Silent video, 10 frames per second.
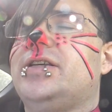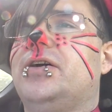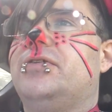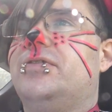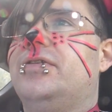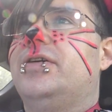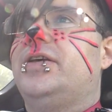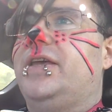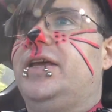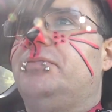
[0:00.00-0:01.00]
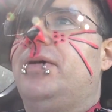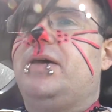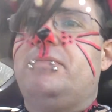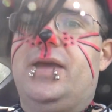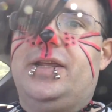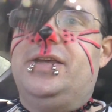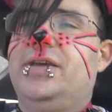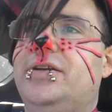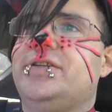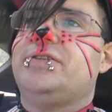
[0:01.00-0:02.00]
So, in my many
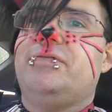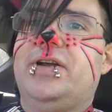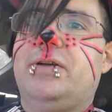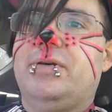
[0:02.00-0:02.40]
years of reading